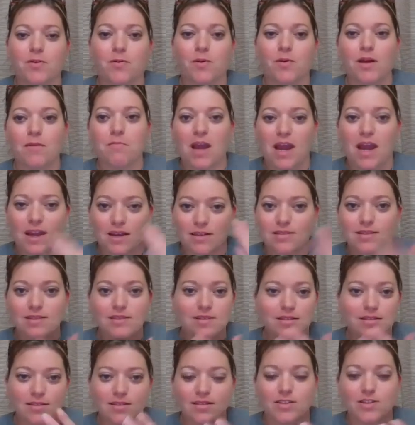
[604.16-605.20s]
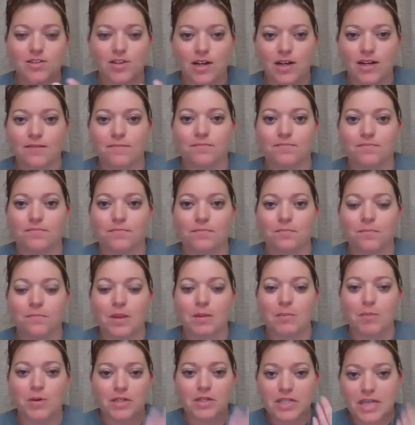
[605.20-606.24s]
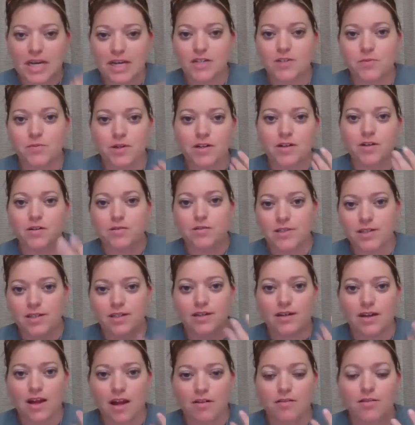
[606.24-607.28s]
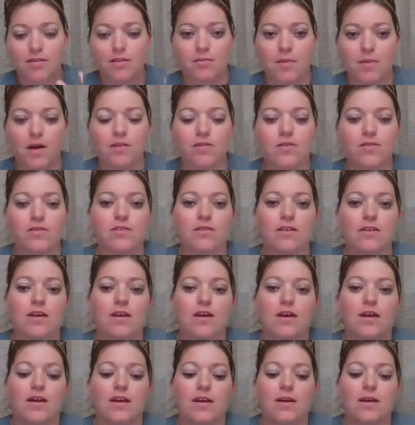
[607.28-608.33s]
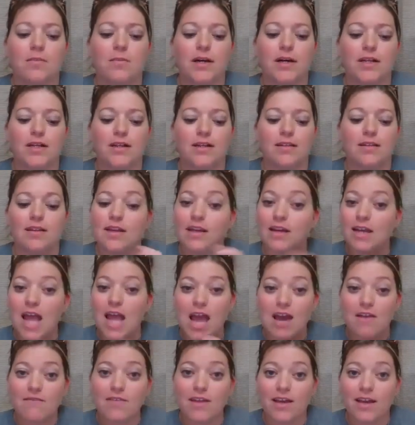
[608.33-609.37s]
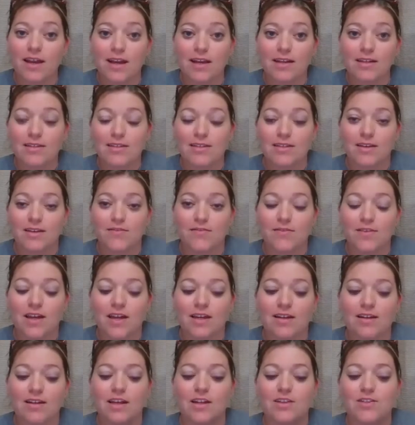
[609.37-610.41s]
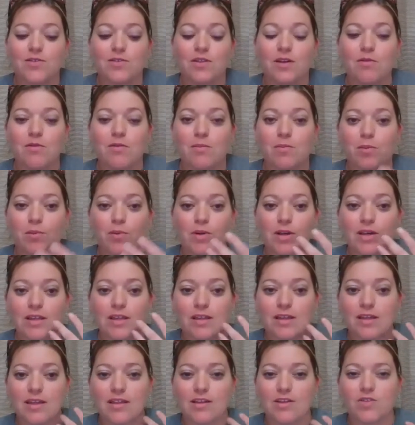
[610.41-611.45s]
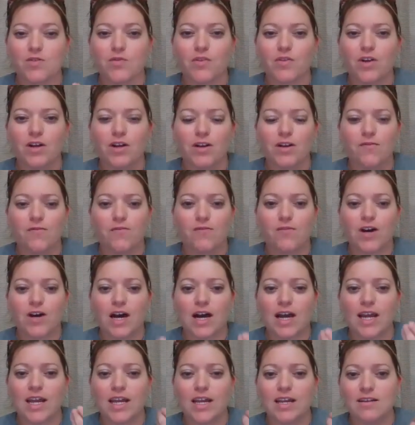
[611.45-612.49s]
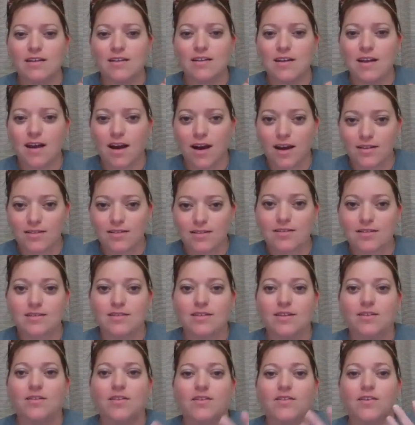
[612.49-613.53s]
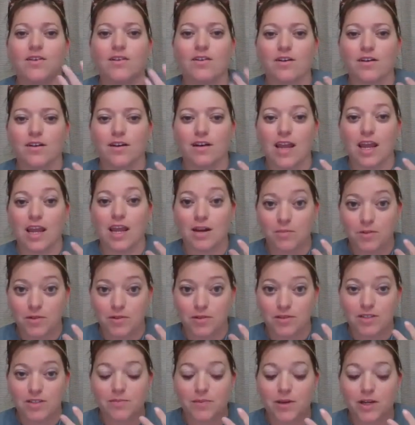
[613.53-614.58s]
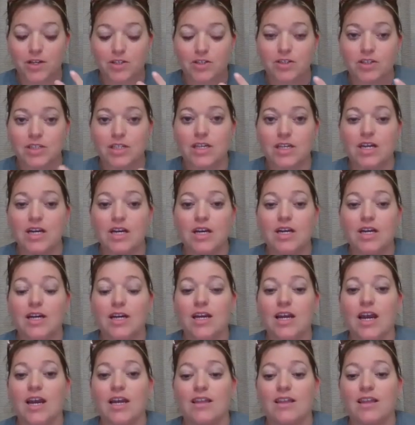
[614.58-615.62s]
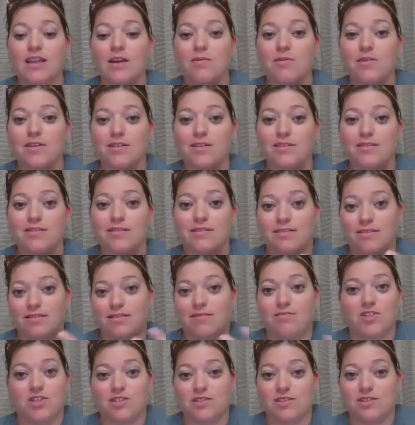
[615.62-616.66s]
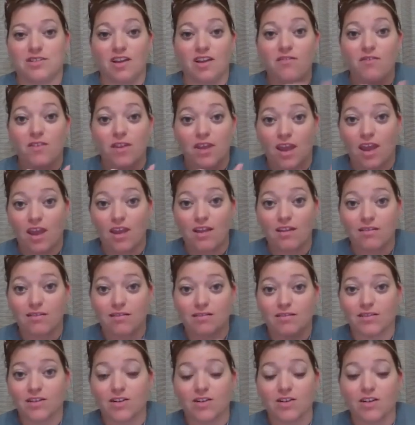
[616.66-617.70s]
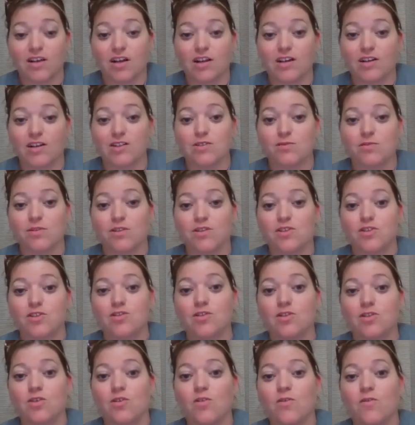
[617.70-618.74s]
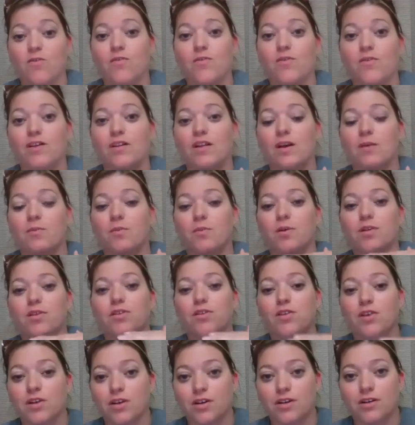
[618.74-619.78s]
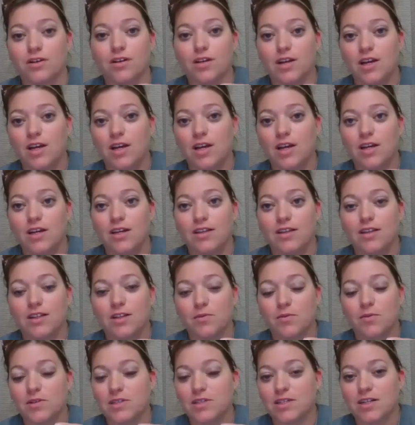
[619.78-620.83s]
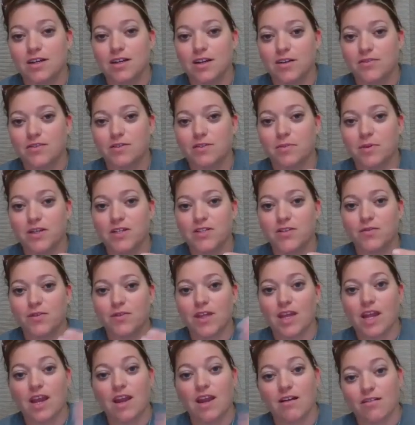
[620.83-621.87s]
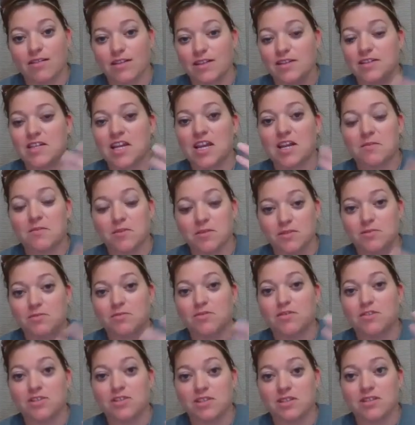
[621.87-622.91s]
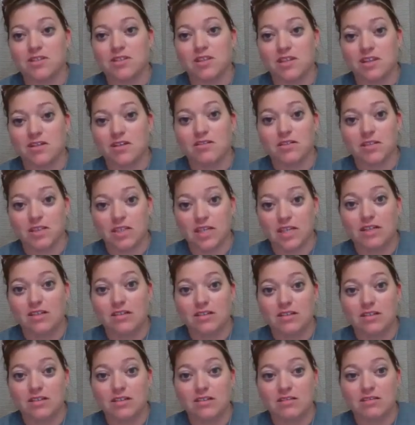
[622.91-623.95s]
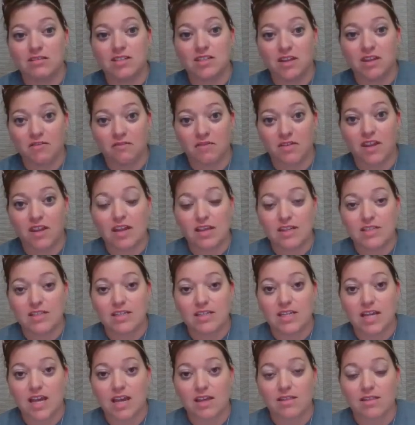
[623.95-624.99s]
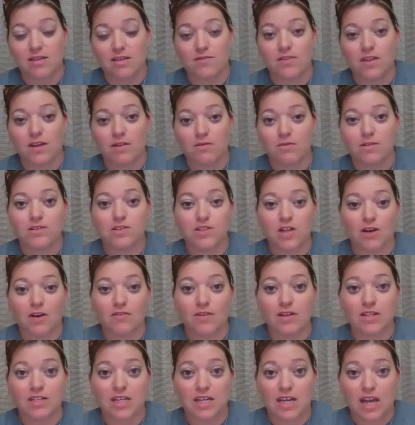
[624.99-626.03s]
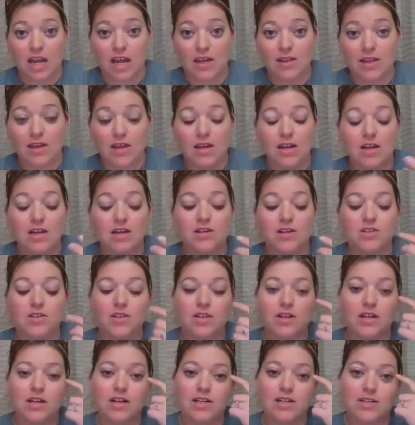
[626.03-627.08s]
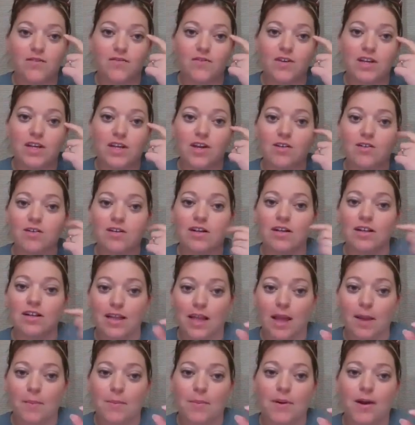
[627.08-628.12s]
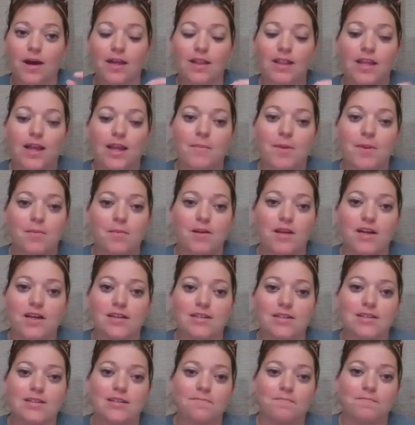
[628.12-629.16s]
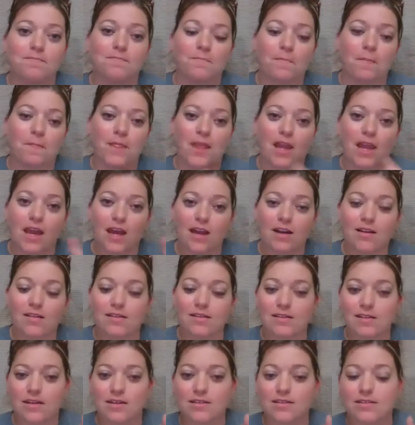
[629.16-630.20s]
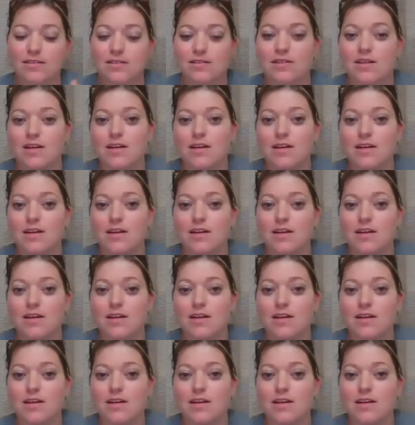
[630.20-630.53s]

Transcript: wearing masks to try to protect what goes in and out of their mouths. But they didn't have that kind of stuff then. And so they would breathe in this very fine dust and dirt, animals especially, and they would just suffocate. Their lungs would so fill up with dirt that there wasn't enough space for the air, and these animals would just literally suffocate to death if they weren't starving to death. So there is a video clip on that PBS, that Out of the Dust